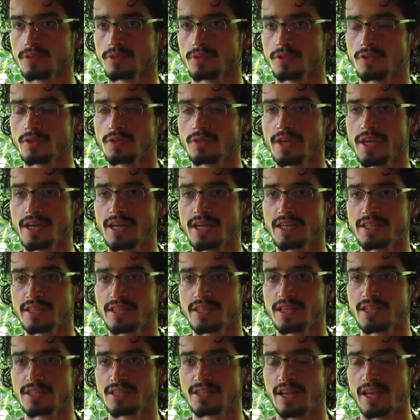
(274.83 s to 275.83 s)
So the
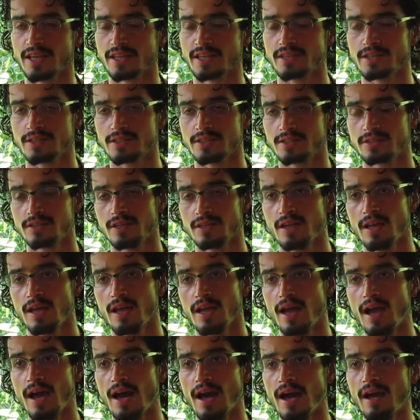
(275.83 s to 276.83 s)
idea is like this.
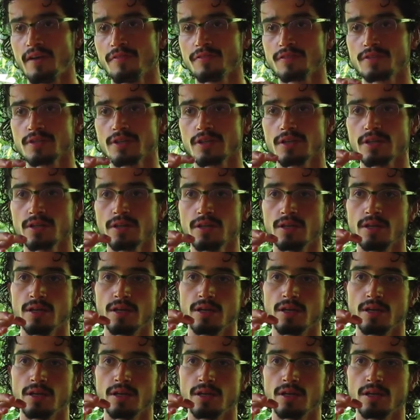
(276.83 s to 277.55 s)
After